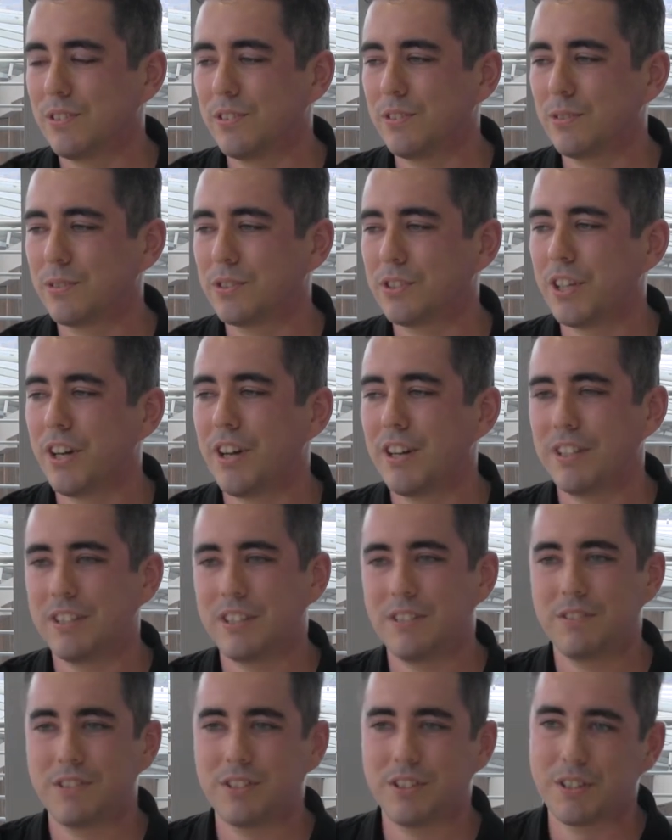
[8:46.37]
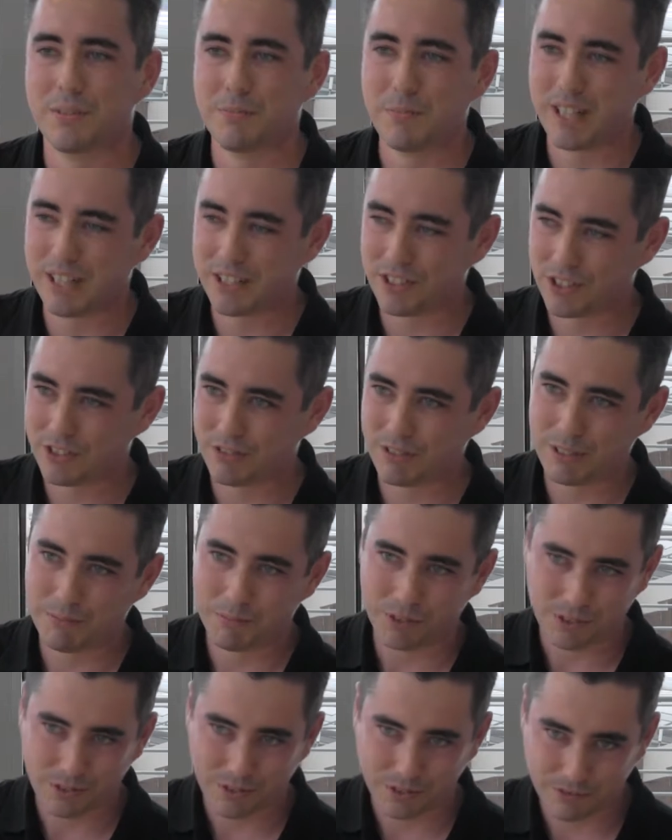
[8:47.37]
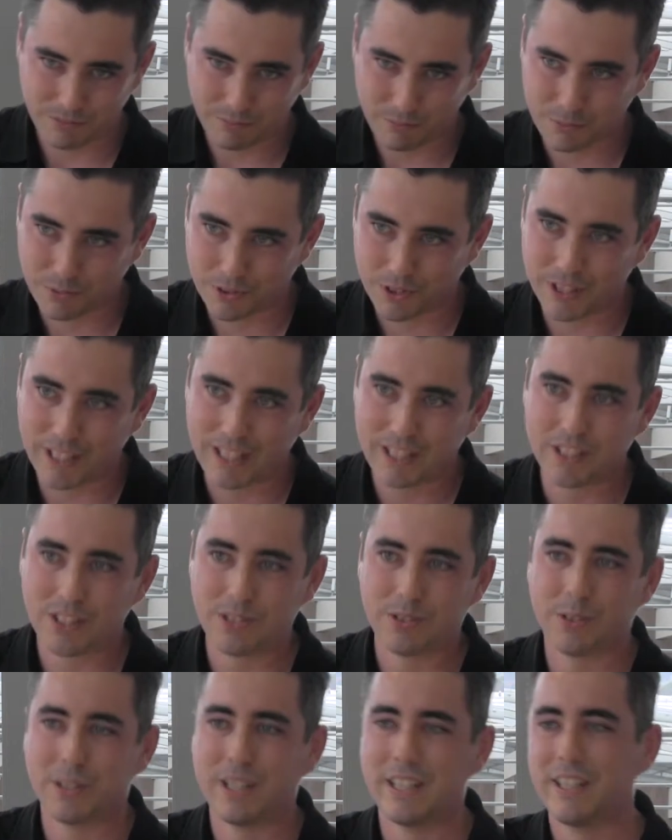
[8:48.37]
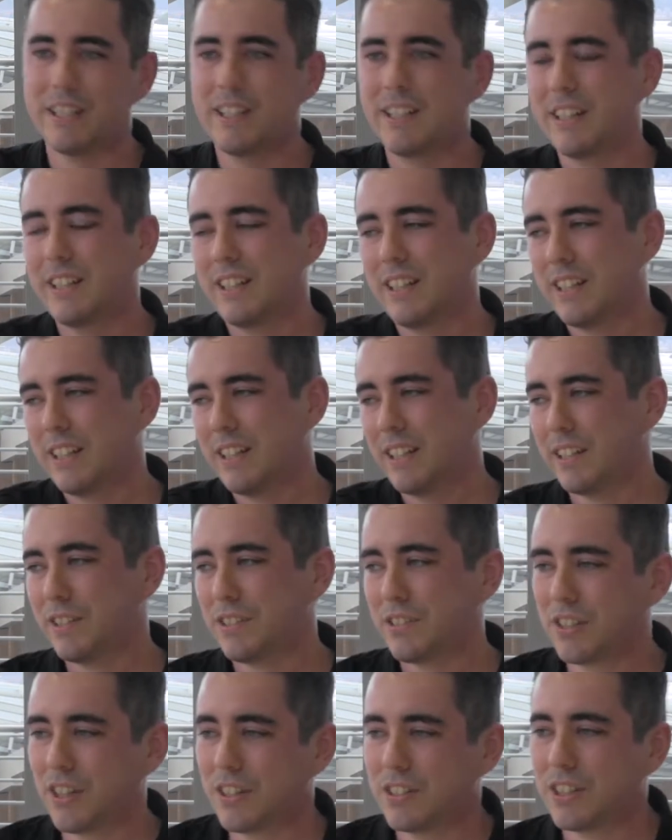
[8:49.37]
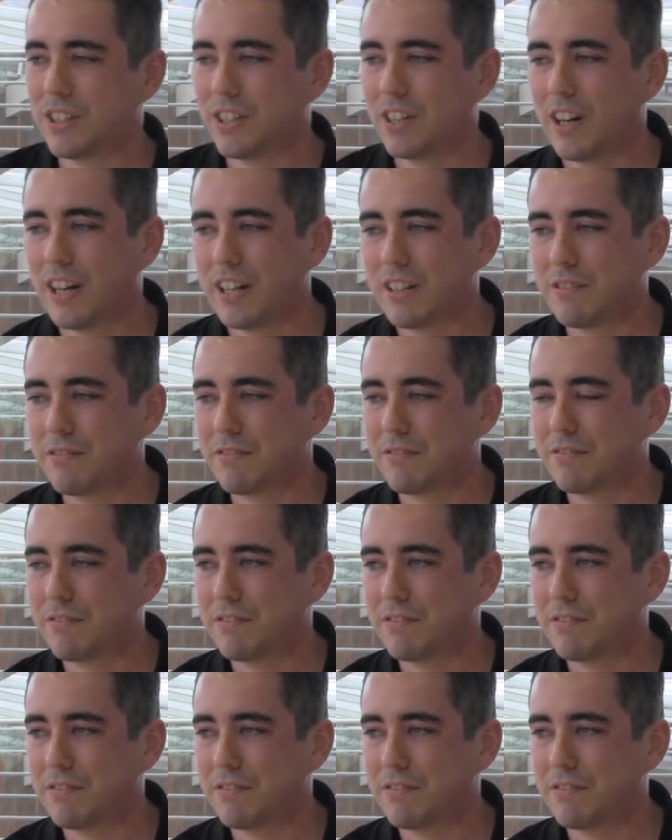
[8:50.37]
alternatives to the mainstream are sort of brought into it in such a kind of